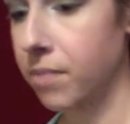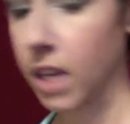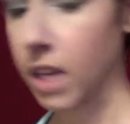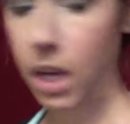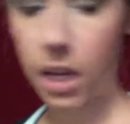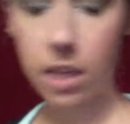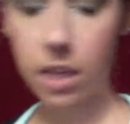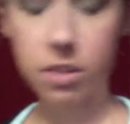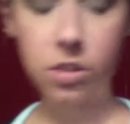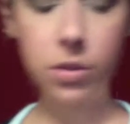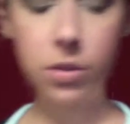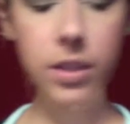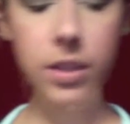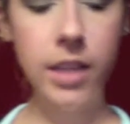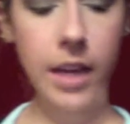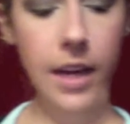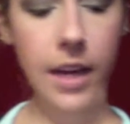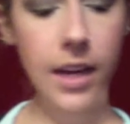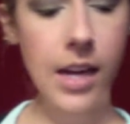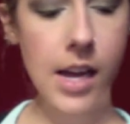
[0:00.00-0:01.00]
In doing
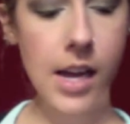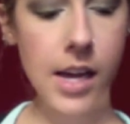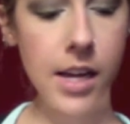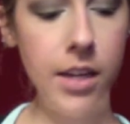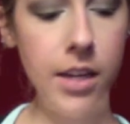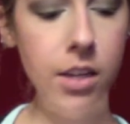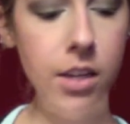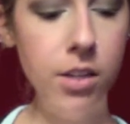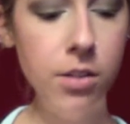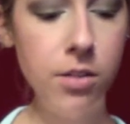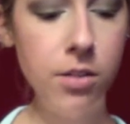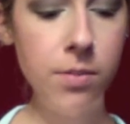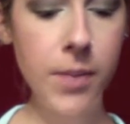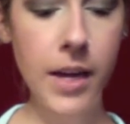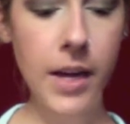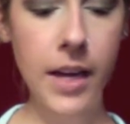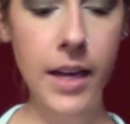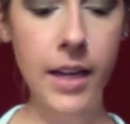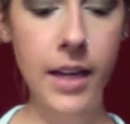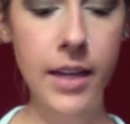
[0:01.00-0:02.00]
that, I used
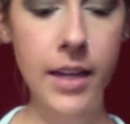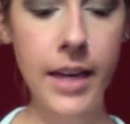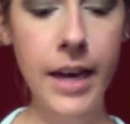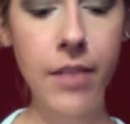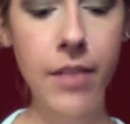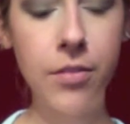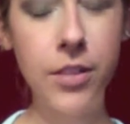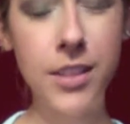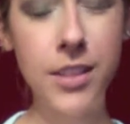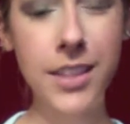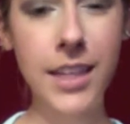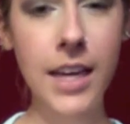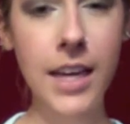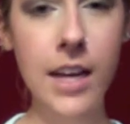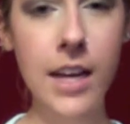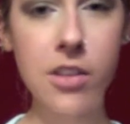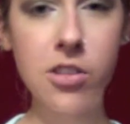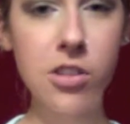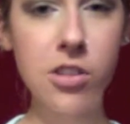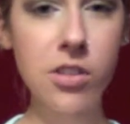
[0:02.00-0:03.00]
my Kat Von D.
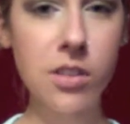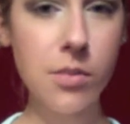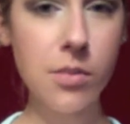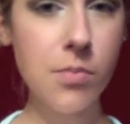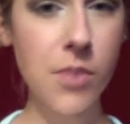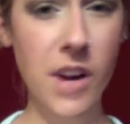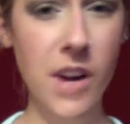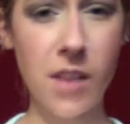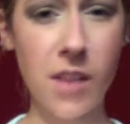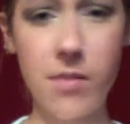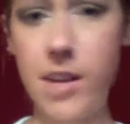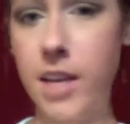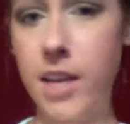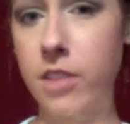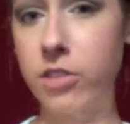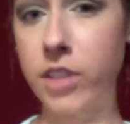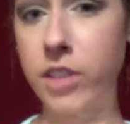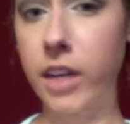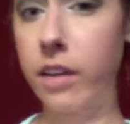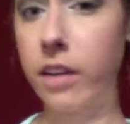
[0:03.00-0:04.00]
I just used a brown
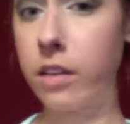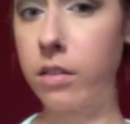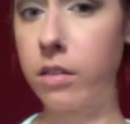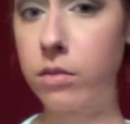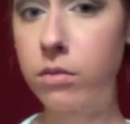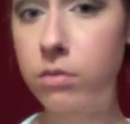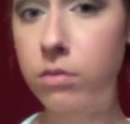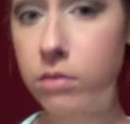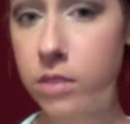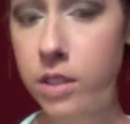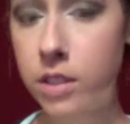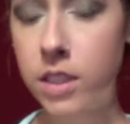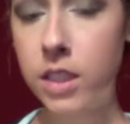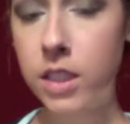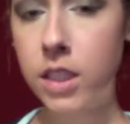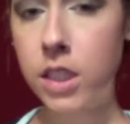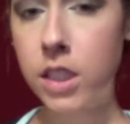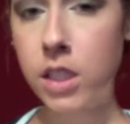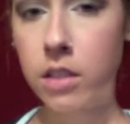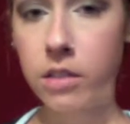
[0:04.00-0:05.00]
eyeshadow
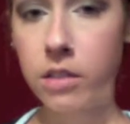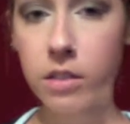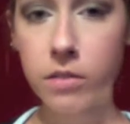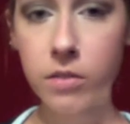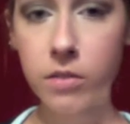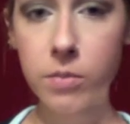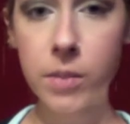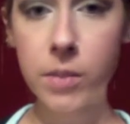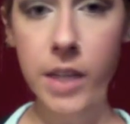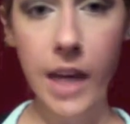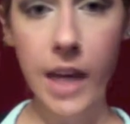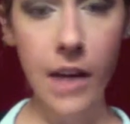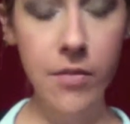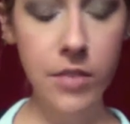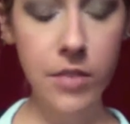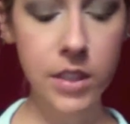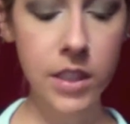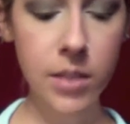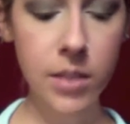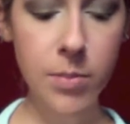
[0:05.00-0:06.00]
from the
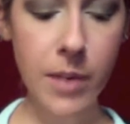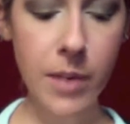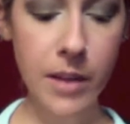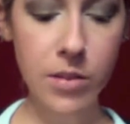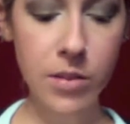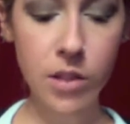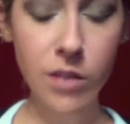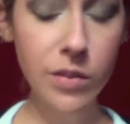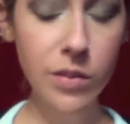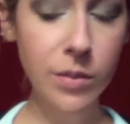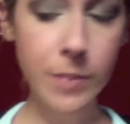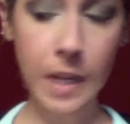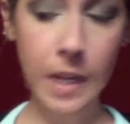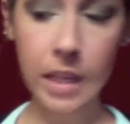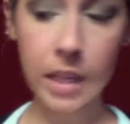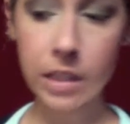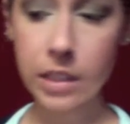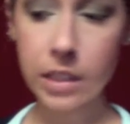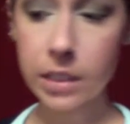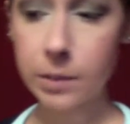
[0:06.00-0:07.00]
Kat Von D Beethoven
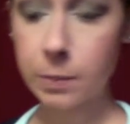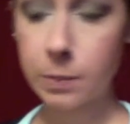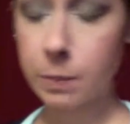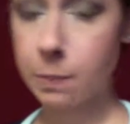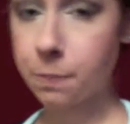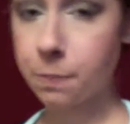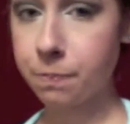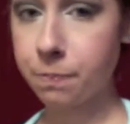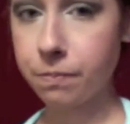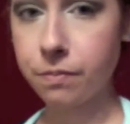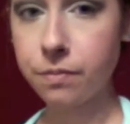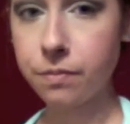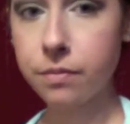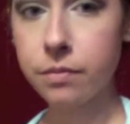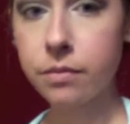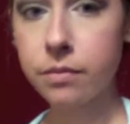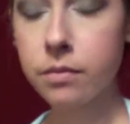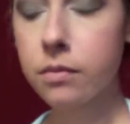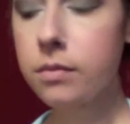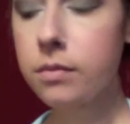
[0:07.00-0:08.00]
palette.
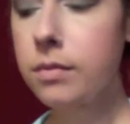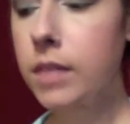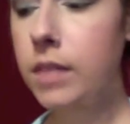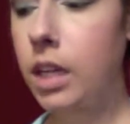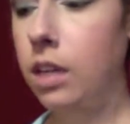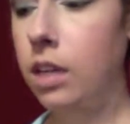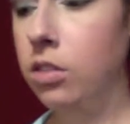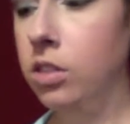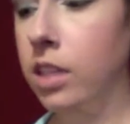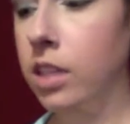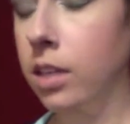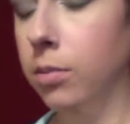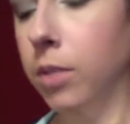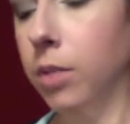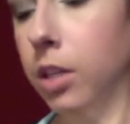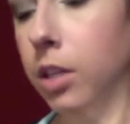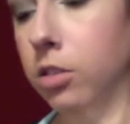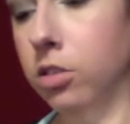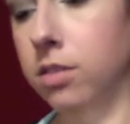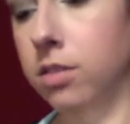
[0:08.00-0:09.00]
I just kind of
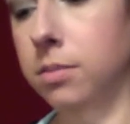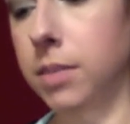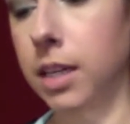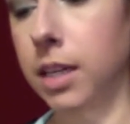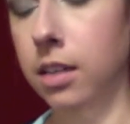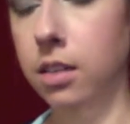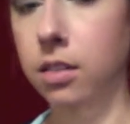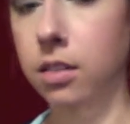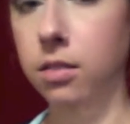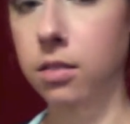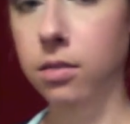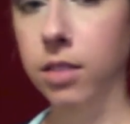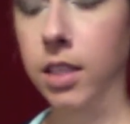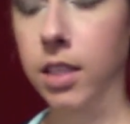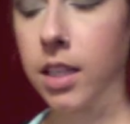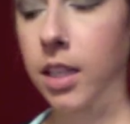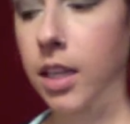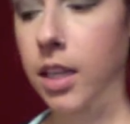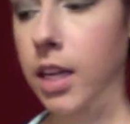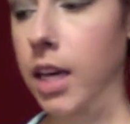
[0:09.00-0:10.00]
brushed them out
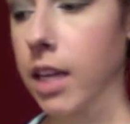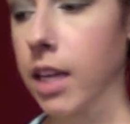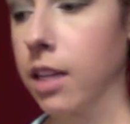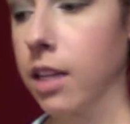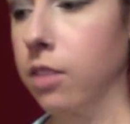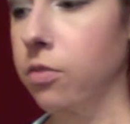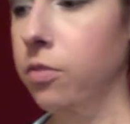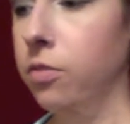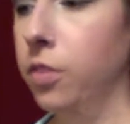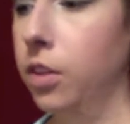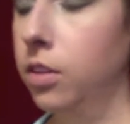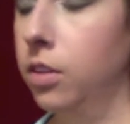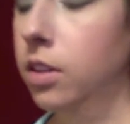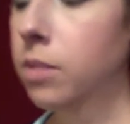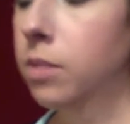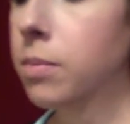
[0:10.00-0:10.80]
and then filled them